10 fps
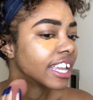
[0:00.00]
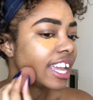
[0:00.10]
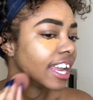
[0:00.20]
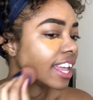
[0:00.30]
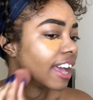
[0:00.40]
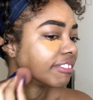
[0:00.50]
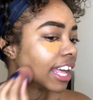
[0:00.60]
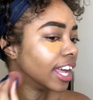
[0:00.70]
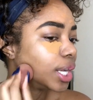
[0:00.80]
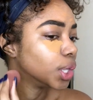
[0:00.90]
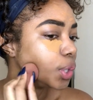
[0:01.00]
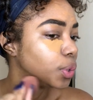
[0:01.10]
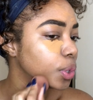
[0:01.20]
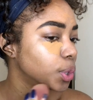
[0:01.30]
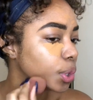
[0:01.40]
Can't have that. No,
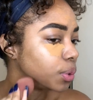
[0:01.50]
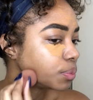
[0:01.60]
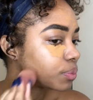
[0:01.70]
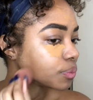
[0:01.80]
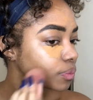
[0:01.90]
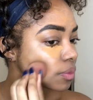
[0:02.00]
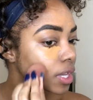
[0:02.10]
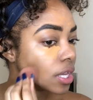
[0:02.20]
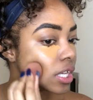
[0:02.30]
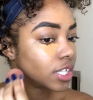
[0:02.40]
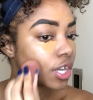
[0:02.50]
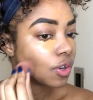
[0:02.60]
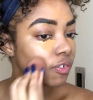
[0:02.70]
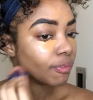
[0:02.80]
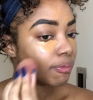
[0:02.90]
no, no.
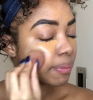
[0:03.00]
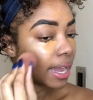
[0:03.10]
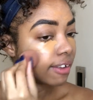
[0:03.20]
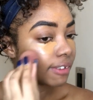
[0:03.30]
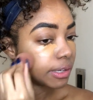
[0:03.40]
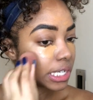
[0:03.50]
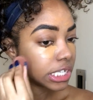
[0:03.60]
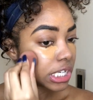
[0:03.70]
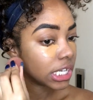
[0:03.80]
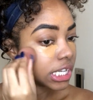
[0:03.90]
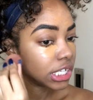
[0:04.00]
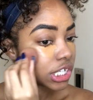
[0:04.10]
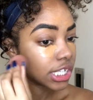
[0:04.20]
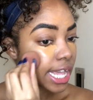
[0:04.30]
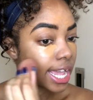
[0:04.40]
So buying foundation is
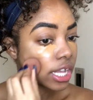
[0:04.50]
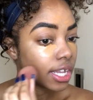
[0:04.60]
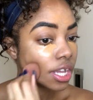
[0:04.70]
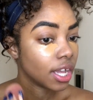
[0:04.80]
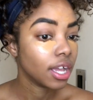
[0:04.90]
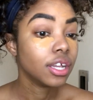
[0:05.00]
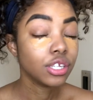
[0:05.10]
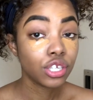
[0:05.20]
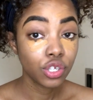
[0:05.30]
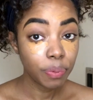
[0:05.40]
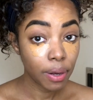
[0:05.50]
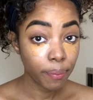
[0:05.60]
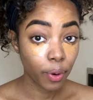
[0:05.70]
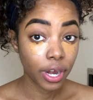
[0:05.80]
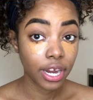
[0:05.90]
just like super
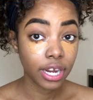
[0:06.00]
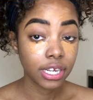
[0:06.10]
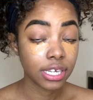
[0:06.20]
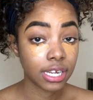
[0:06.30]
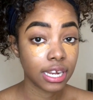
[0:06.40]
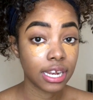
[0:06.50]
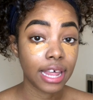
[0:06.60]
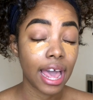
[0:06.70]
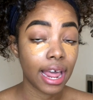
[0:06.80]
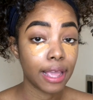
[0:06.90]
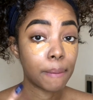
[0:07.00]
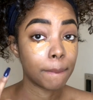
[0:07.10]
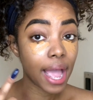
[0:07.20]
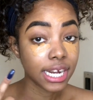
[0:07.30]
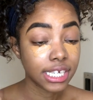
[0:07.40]
important that it
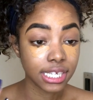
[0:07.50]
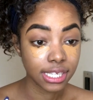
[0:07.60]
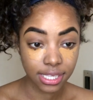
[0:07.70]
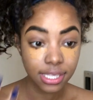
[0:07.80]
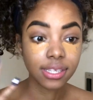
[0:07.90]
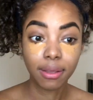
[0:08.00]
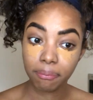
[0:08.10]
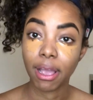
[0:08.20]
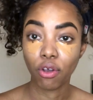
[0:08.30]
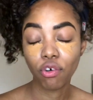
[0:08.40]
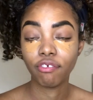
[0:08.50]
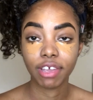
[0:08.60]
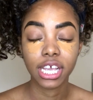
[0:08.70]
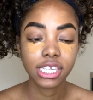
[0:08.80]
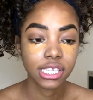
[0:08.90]
matches my whole
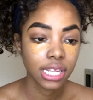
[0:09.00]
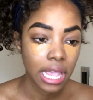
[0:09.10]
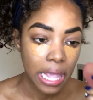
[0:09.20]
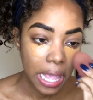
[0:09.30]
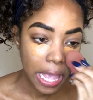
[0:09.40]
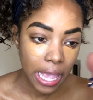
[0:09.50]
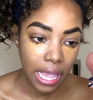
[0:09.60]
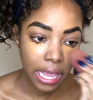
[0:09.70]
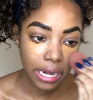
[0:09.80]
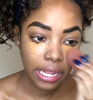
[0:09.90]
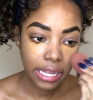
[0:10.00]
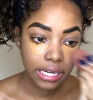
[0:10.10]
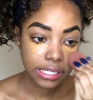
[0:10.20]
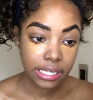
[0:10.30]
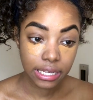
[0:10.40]
face and
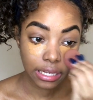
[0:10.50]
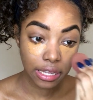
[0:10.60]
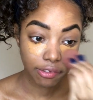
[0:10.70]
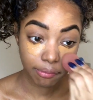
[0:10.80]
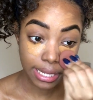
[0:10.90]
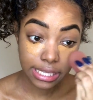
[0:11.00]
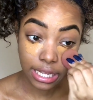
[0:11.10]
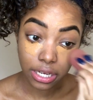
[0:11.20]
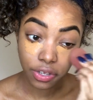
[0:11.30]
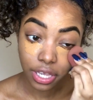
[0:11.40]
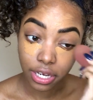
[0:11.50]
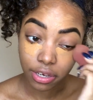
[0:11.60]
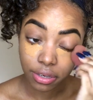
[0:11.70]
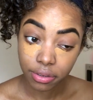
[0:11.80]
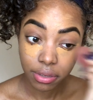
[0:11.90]
it doesn't leave my skin
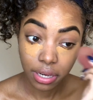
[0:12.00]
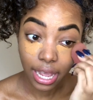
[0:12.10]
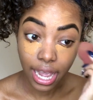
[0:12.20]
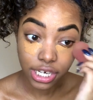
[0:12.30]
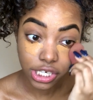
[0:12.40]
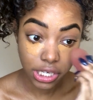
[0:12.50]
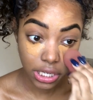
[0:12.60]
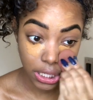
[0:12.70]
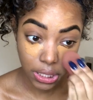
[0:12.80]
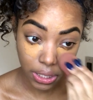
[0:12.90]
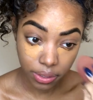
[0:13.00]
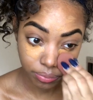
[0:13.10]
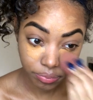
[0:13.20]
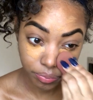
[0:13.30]
looking ashy either.